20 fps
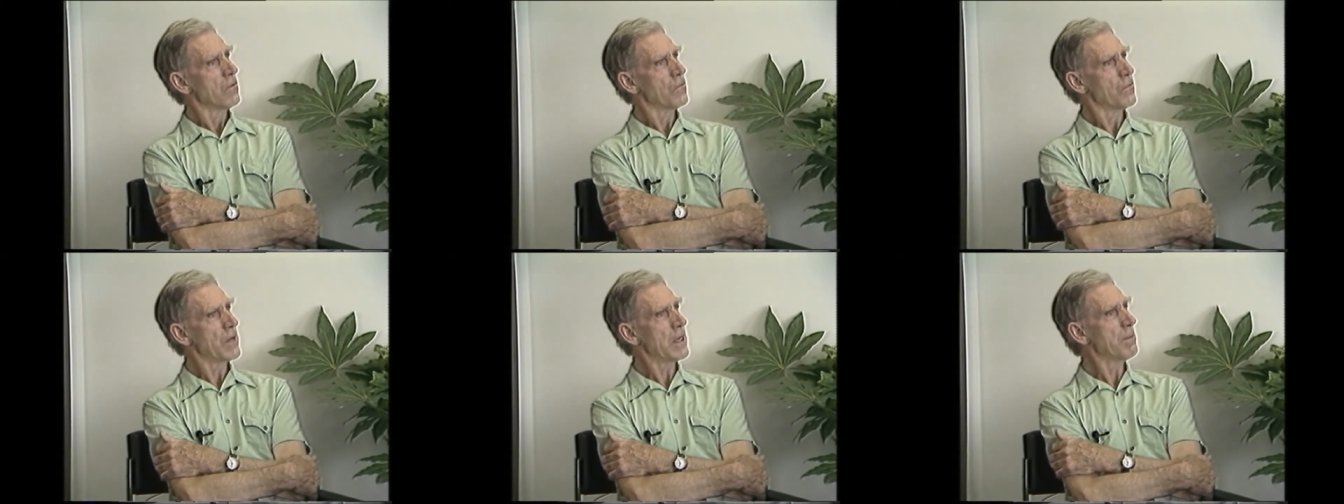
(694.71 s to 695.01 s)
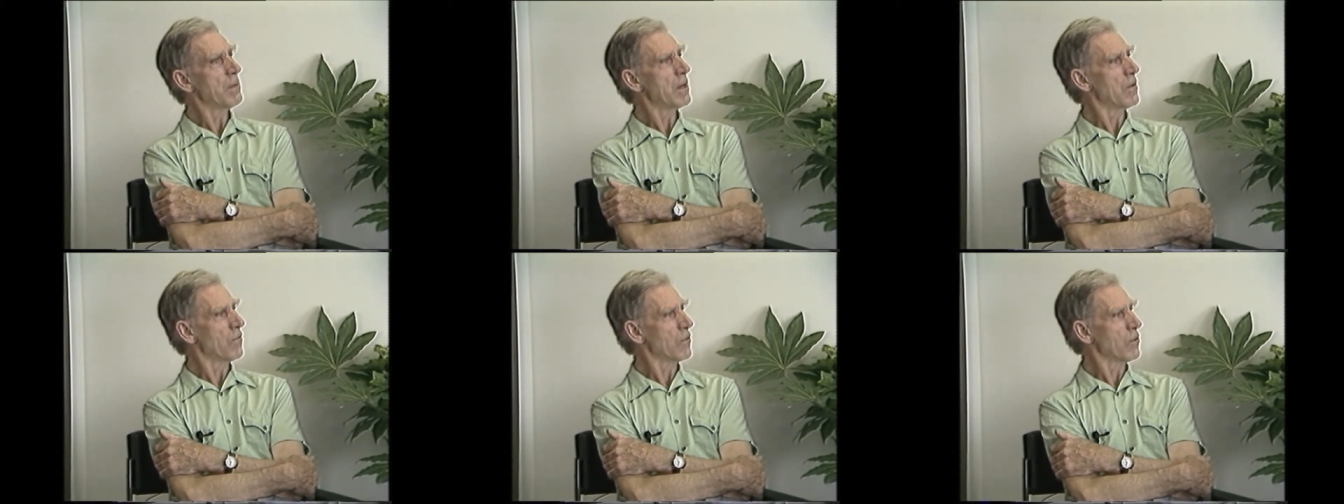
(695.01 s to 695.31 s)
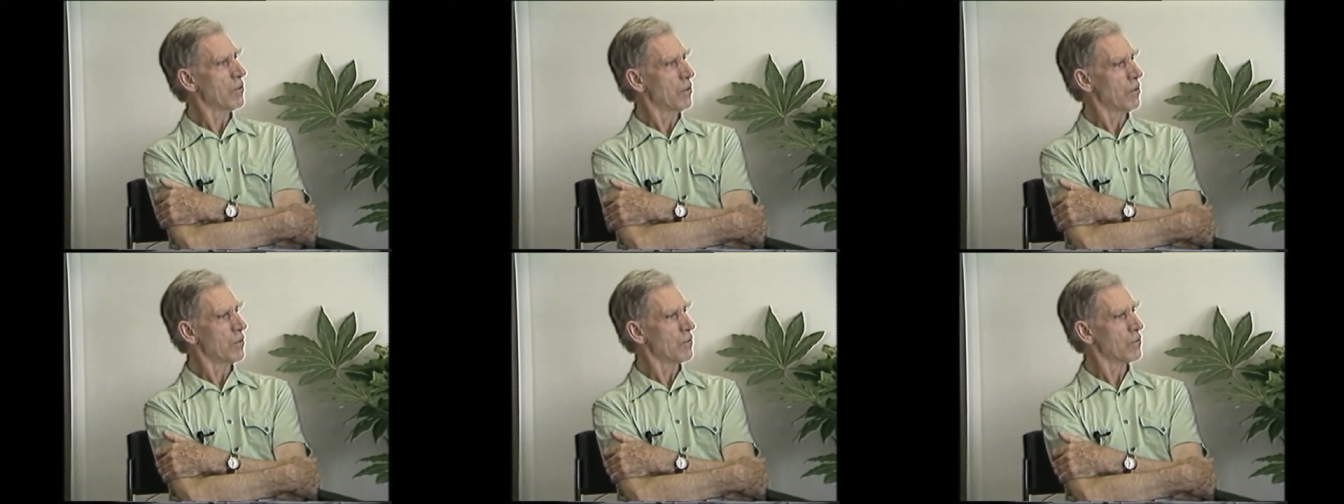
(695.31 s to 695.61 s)
Freeman, of
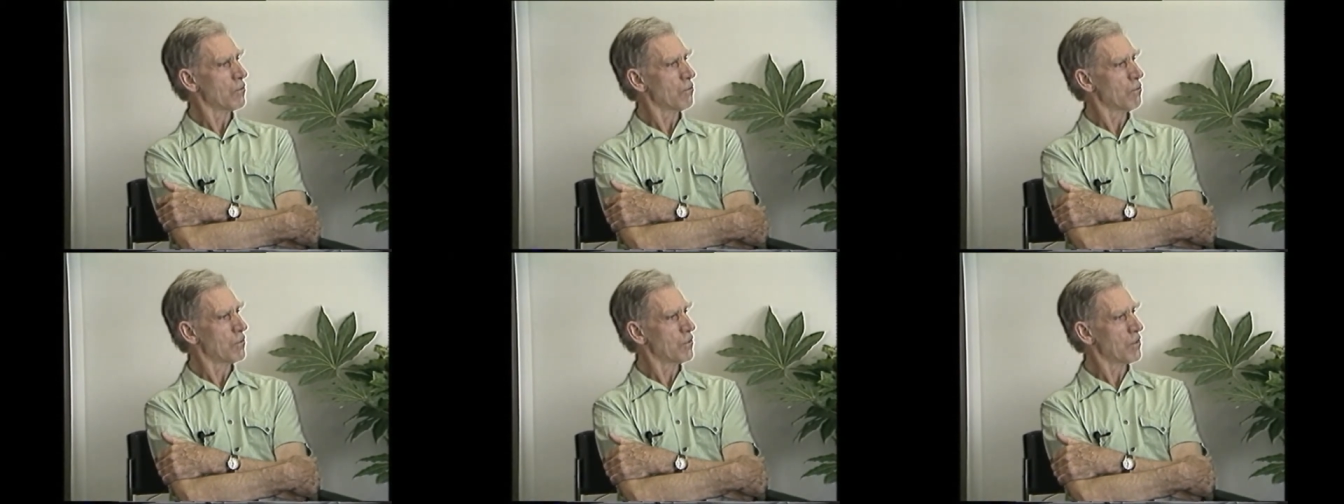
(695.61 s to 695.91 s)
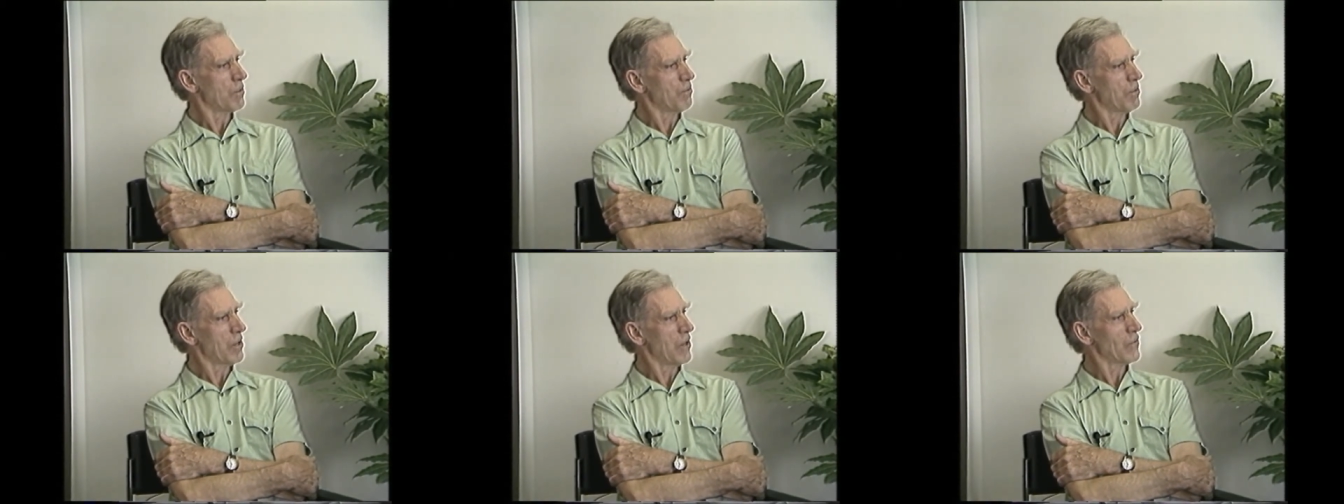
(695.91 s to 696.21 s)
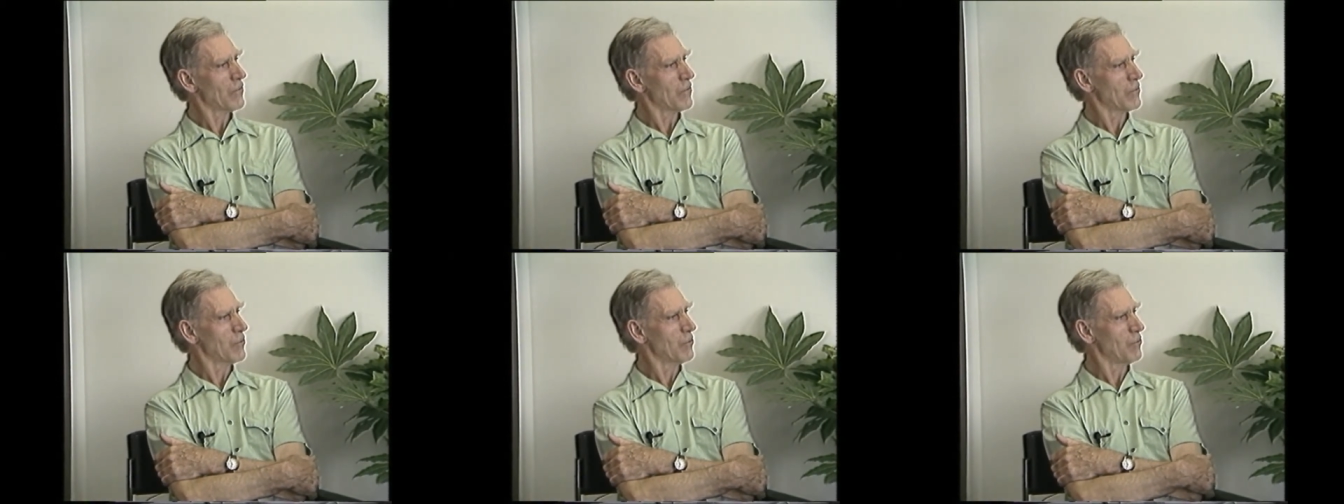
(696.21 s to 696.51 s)
course, was the mm.
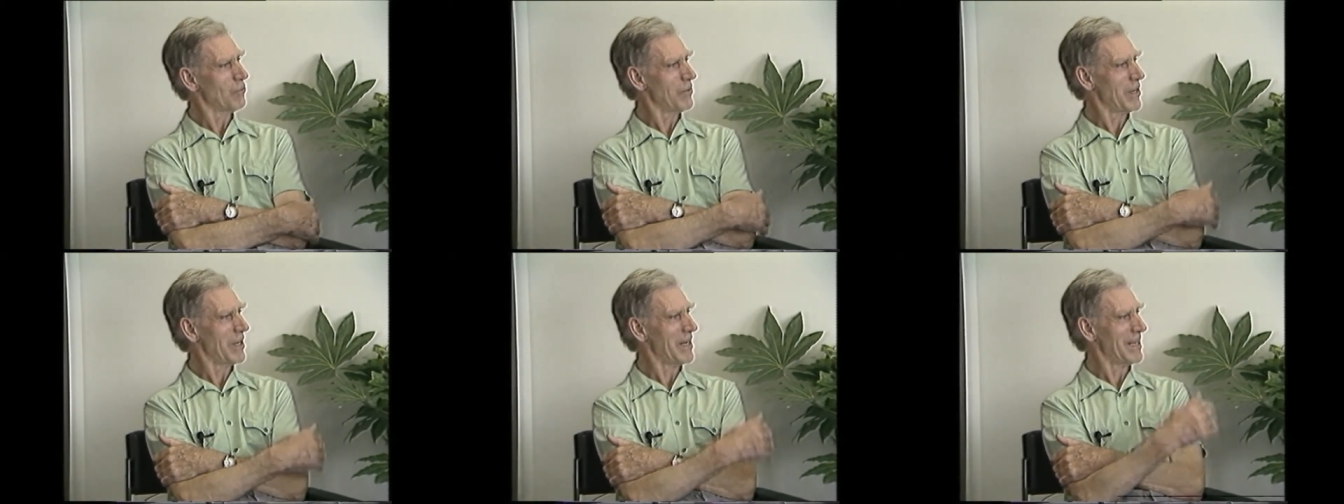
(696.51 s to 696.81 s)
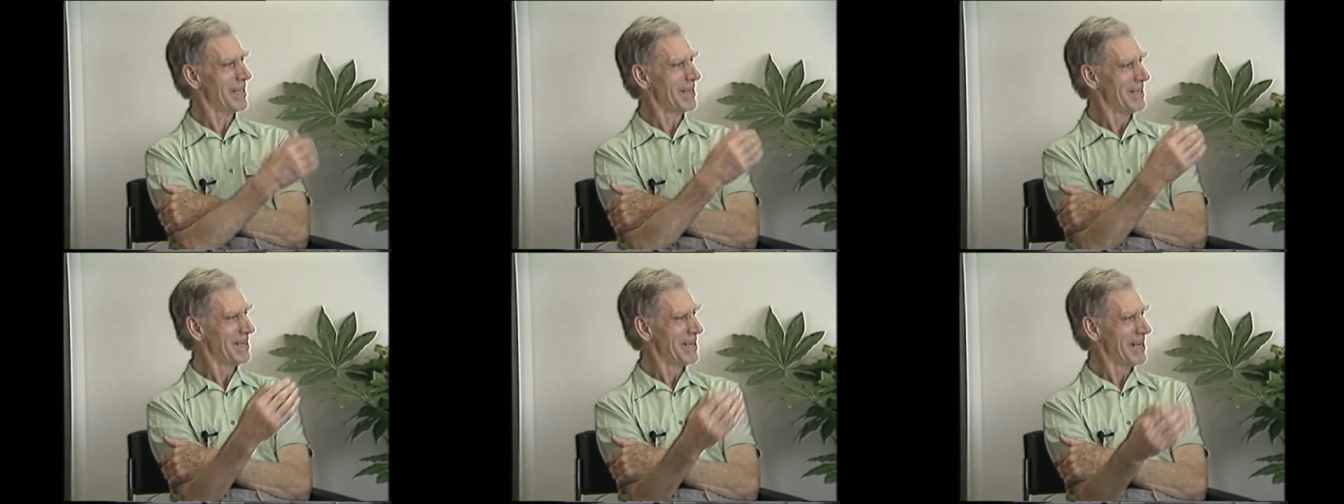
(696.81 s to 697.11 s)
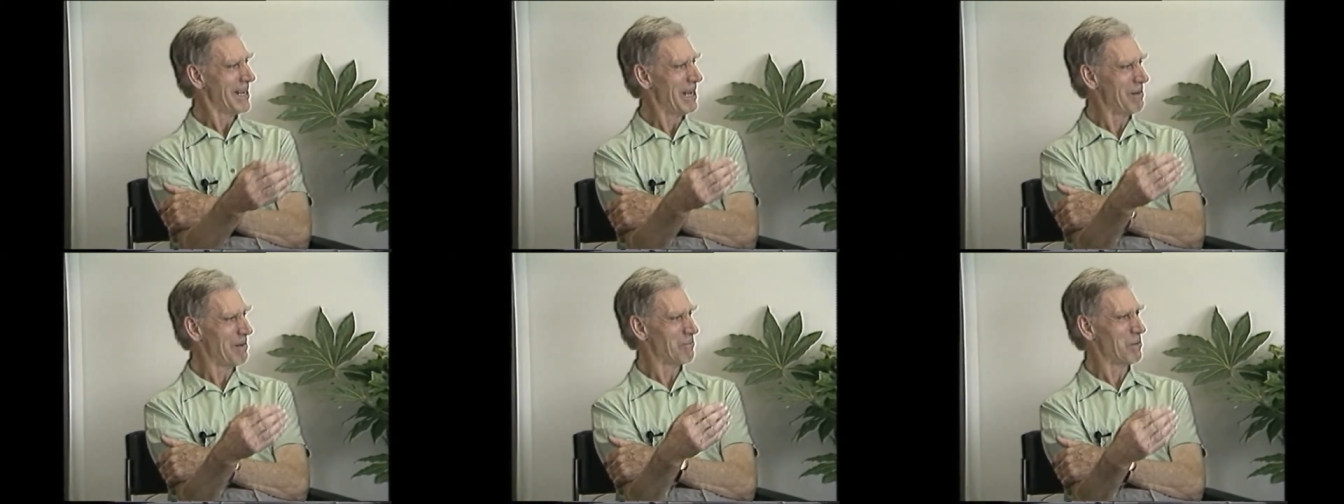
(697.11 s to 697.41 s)
person who really
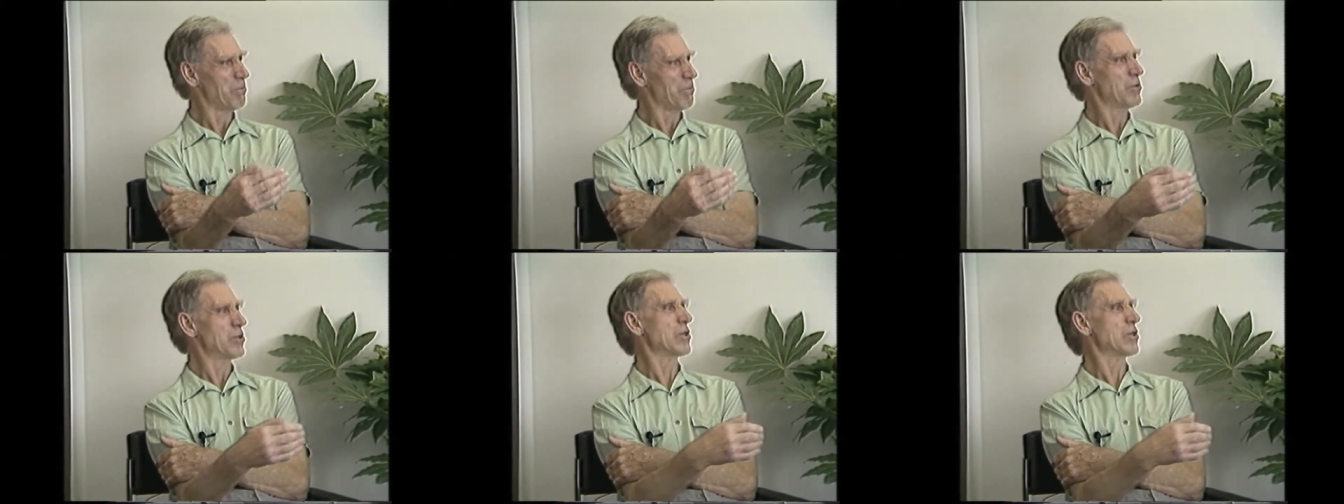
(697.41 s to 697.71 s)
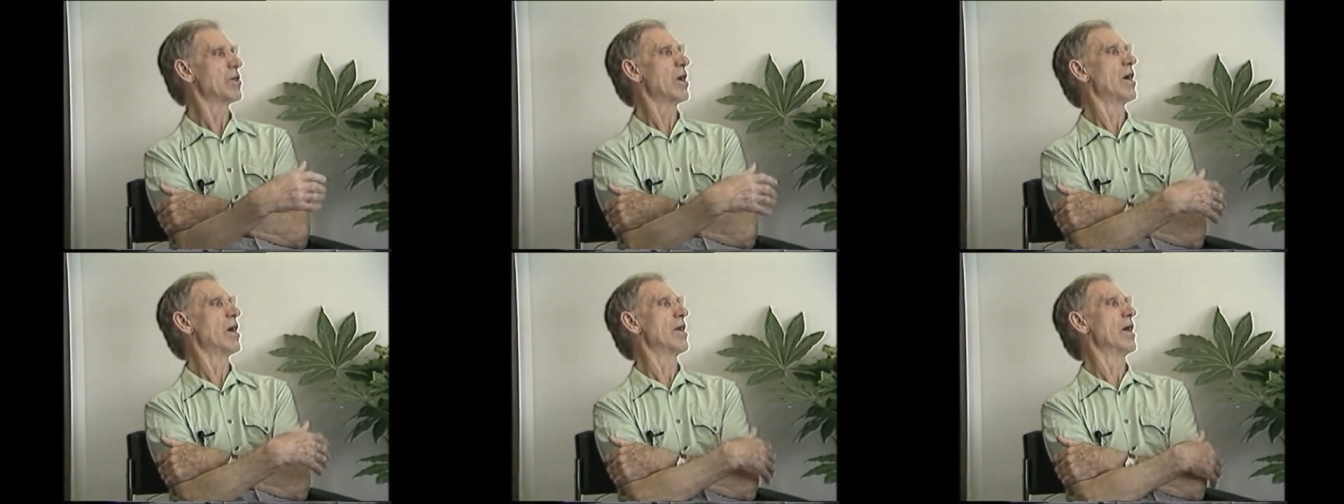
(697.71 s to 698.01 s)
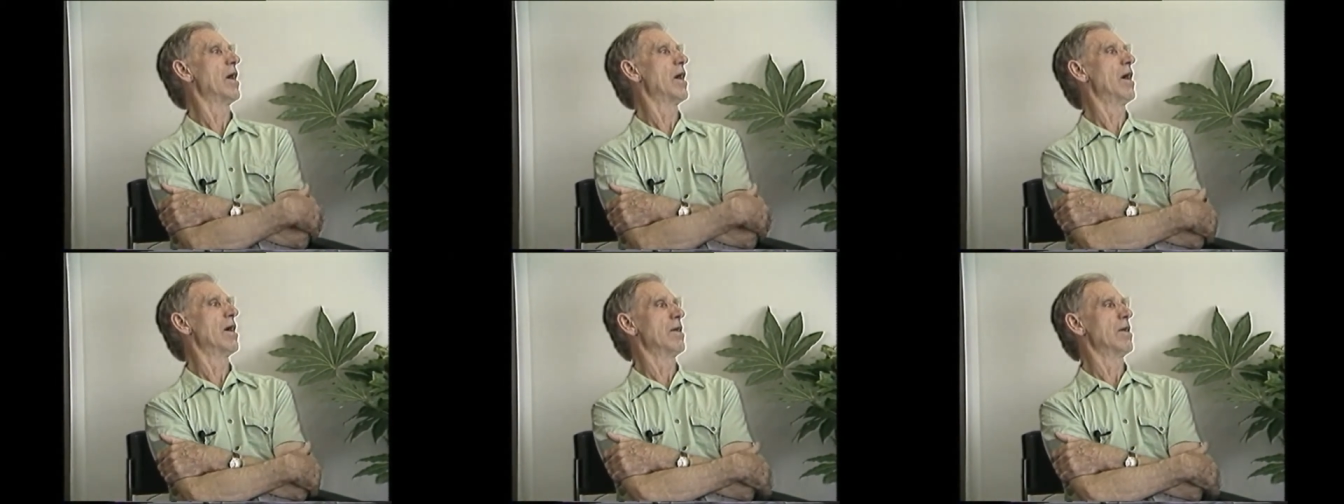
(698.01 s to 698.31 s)
helped Got to put it, on,
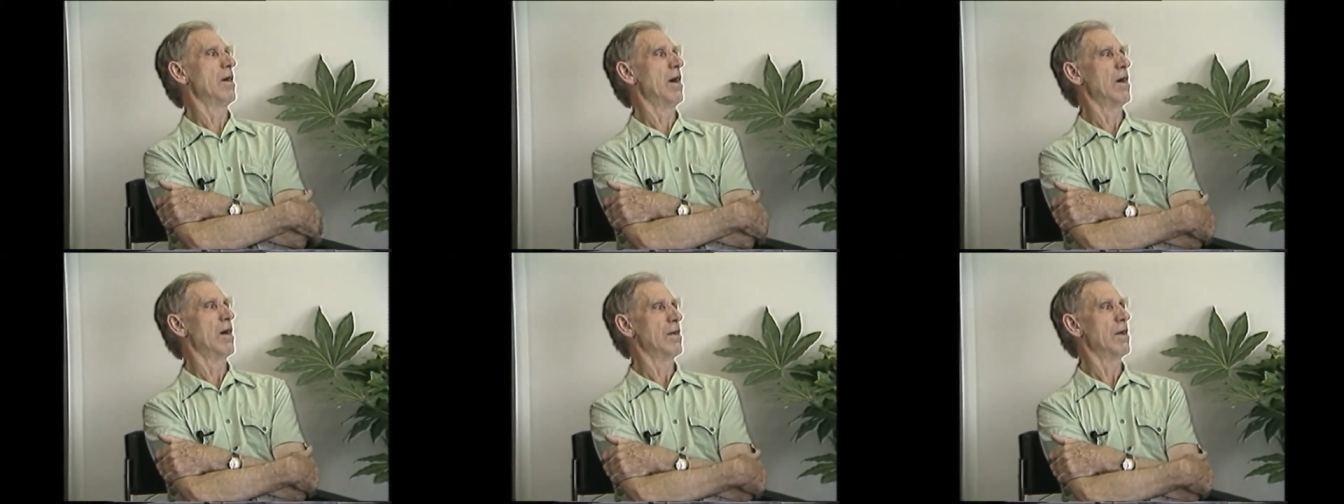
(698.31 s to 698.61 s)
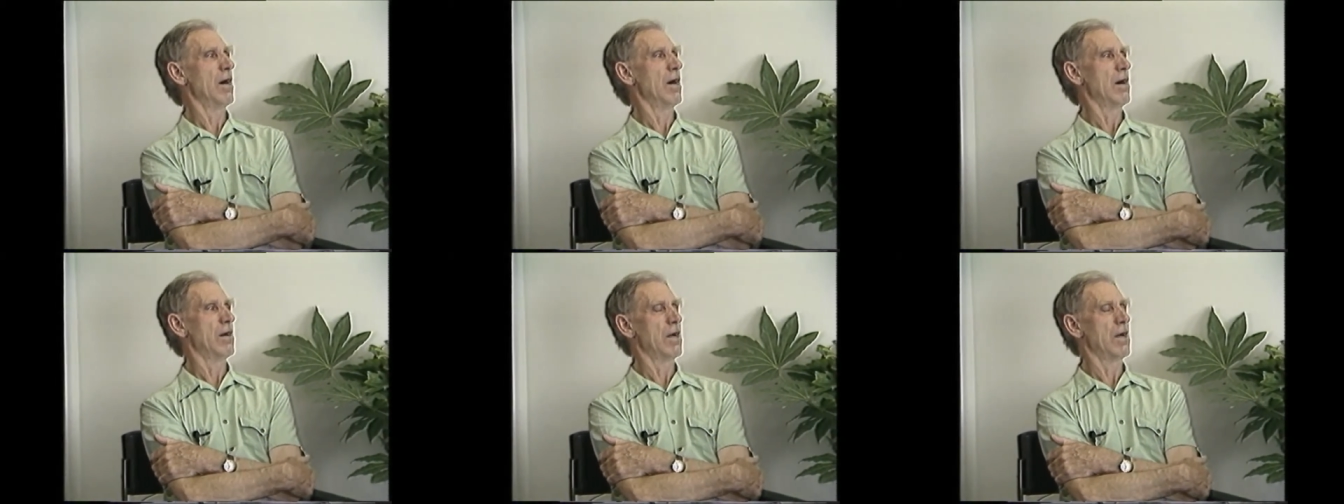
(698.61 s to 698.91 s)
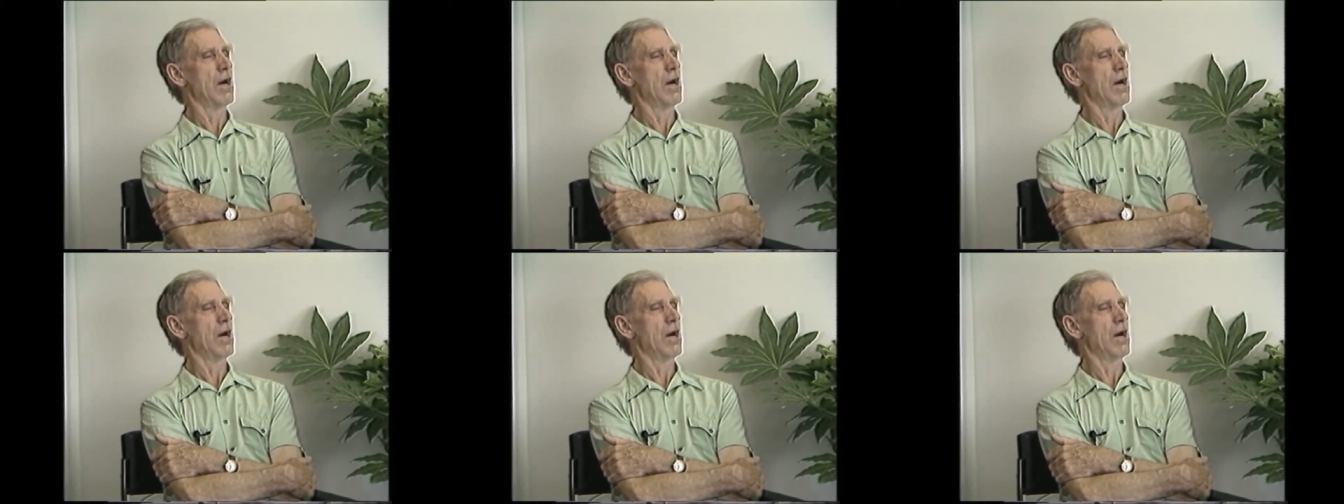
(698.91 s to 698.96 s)
on, yes, on, yes.